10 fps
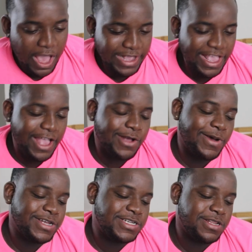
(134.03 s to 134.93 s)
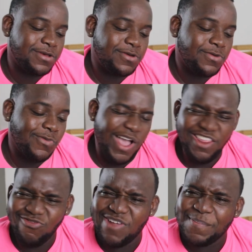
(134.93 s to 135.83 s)
I got a question.
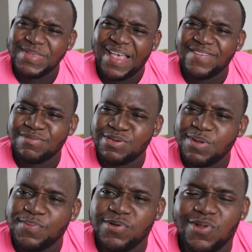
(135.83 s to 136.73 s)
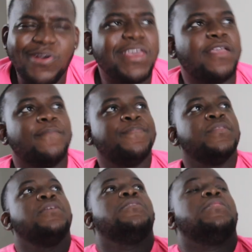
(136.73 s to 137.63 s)
Why do rappers have so much people? Okay,
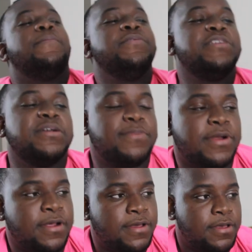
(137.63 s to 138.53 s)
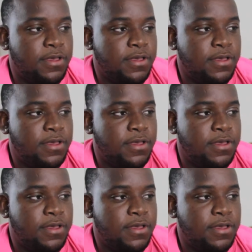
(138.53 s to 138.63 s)
let me think about it.